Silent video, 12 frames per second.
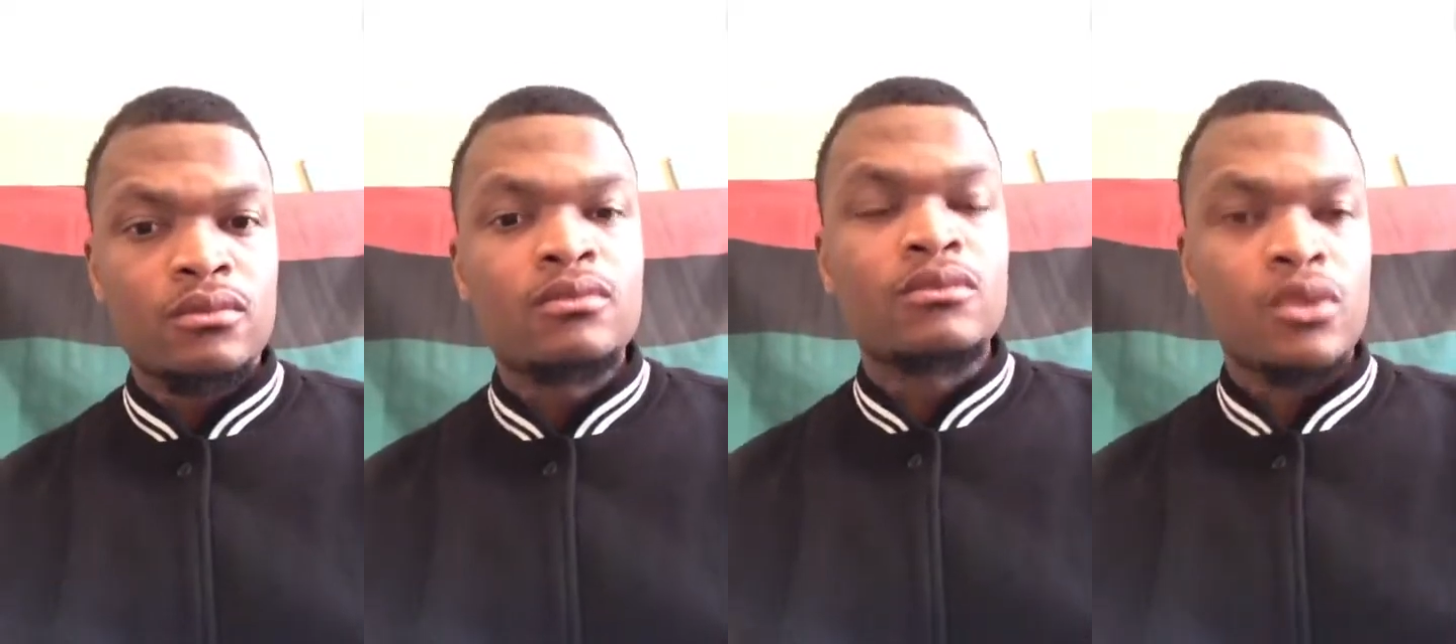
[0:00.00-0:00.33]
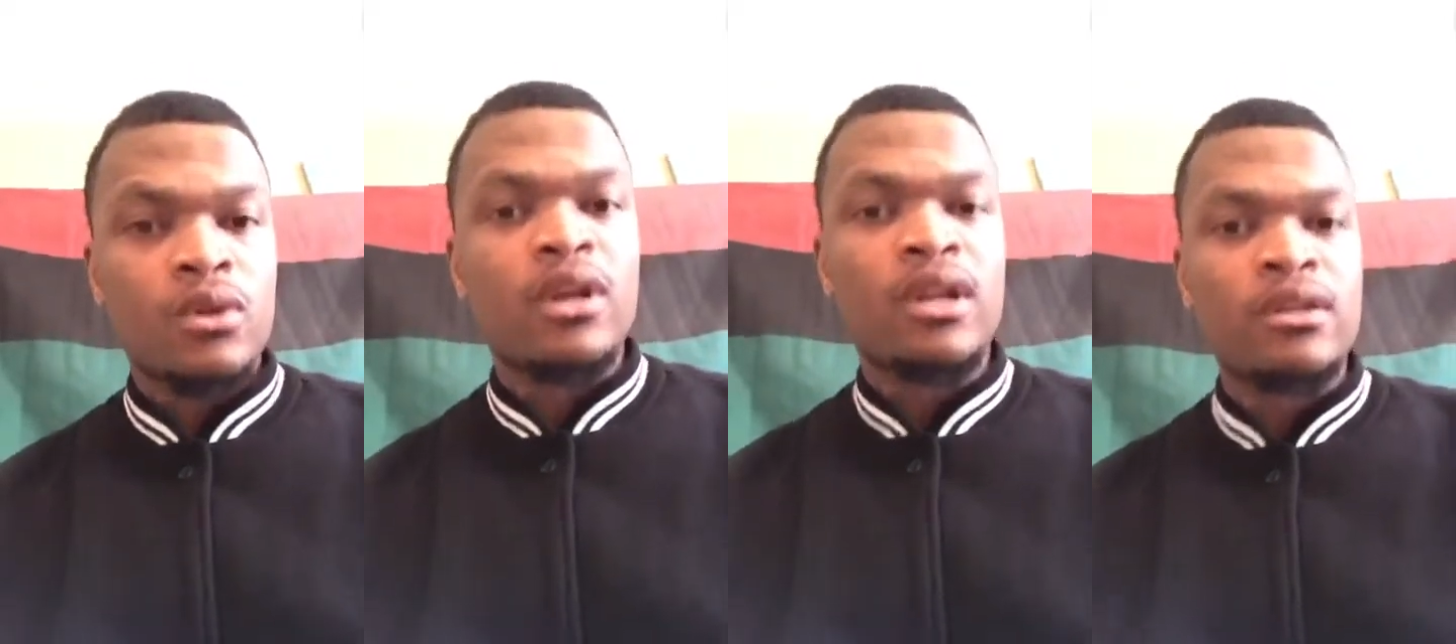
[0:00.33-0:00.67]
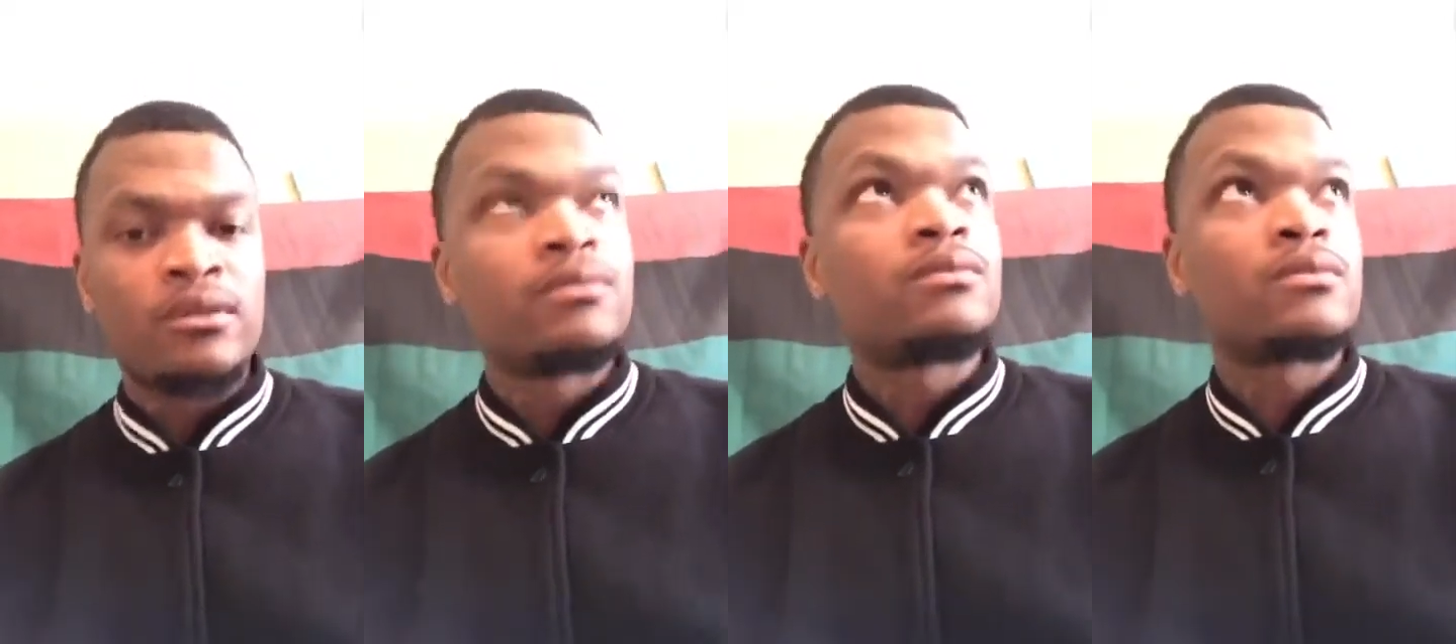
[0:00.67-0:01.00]
Okay.
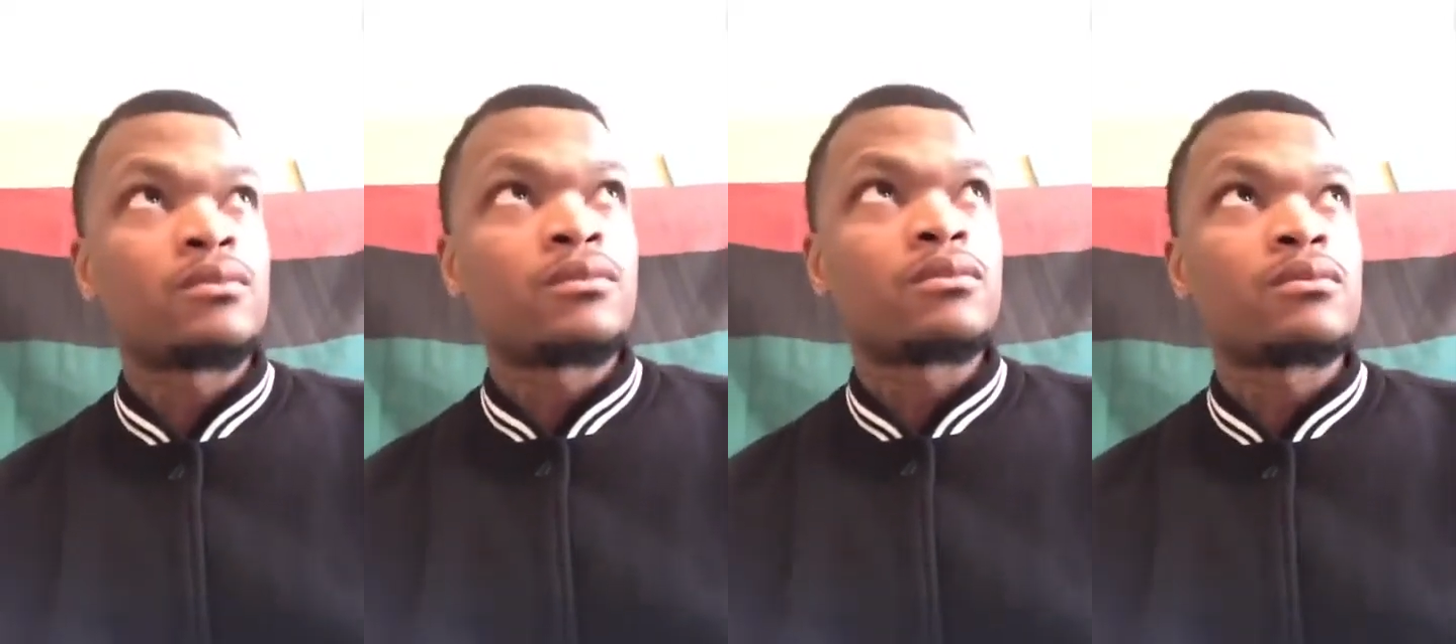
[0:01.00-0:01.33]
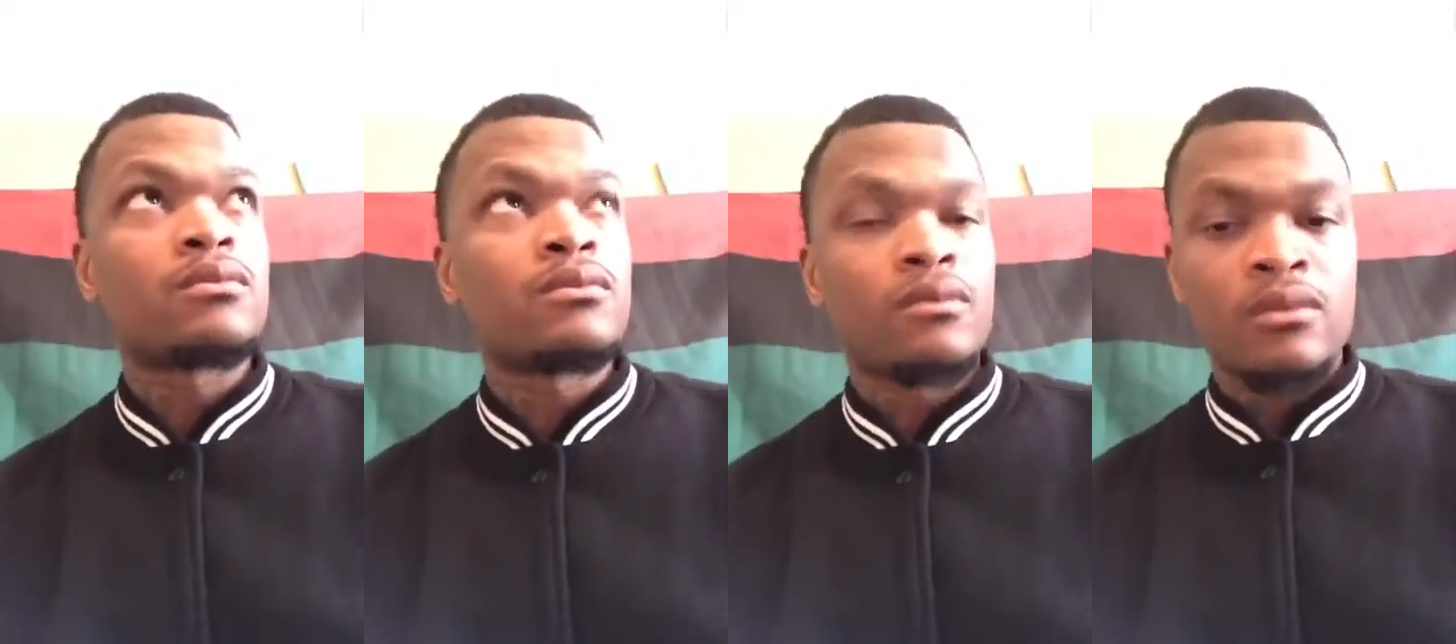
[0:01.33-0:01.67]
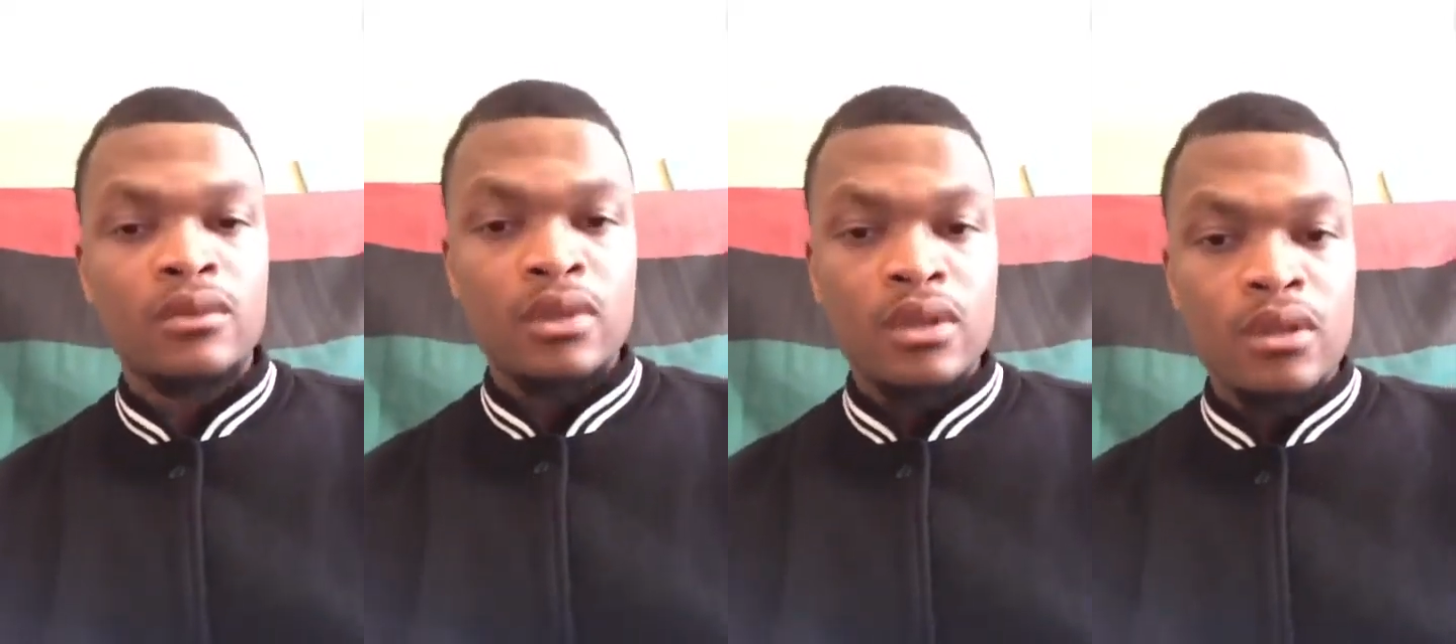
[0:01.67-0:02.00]

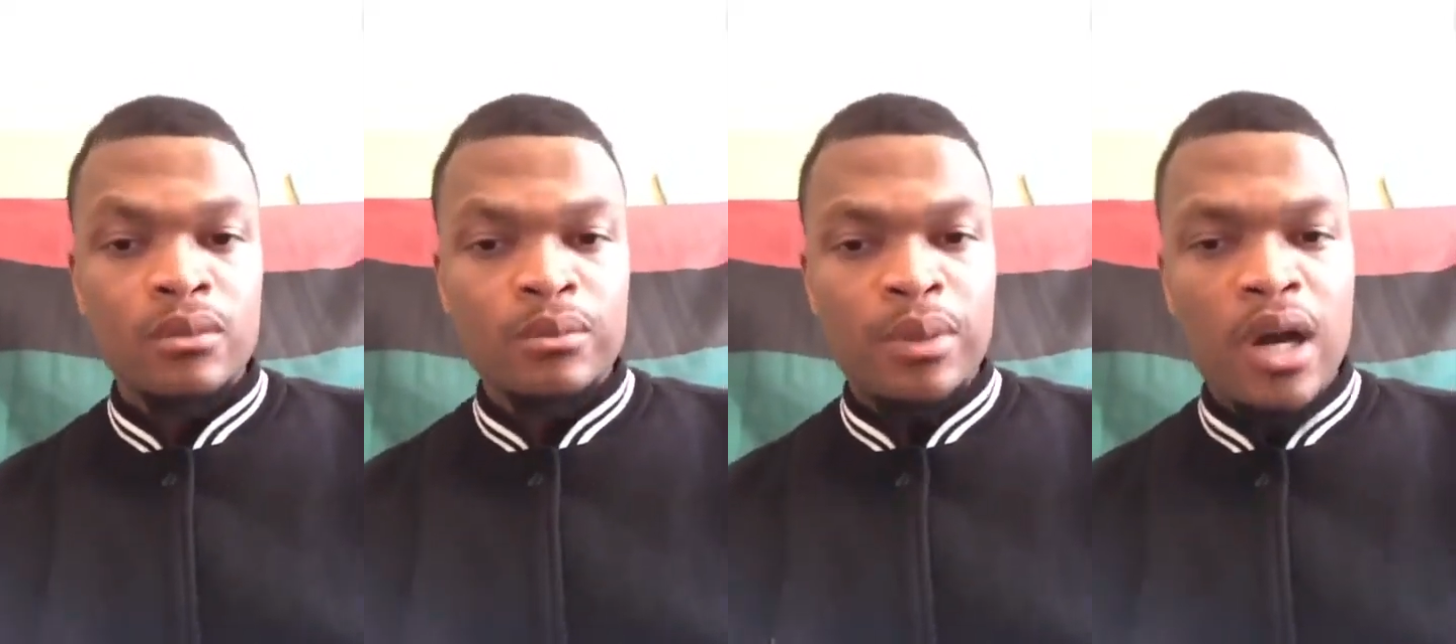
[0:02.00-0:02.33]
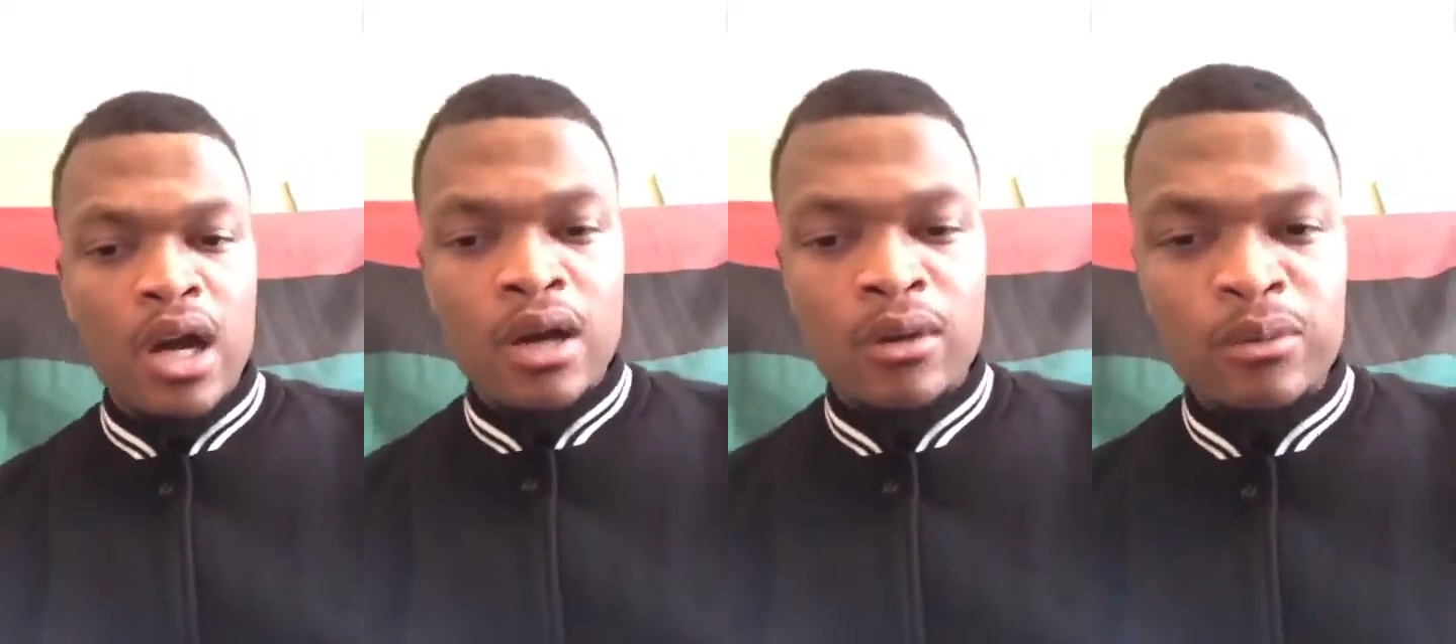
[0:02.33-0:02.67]
But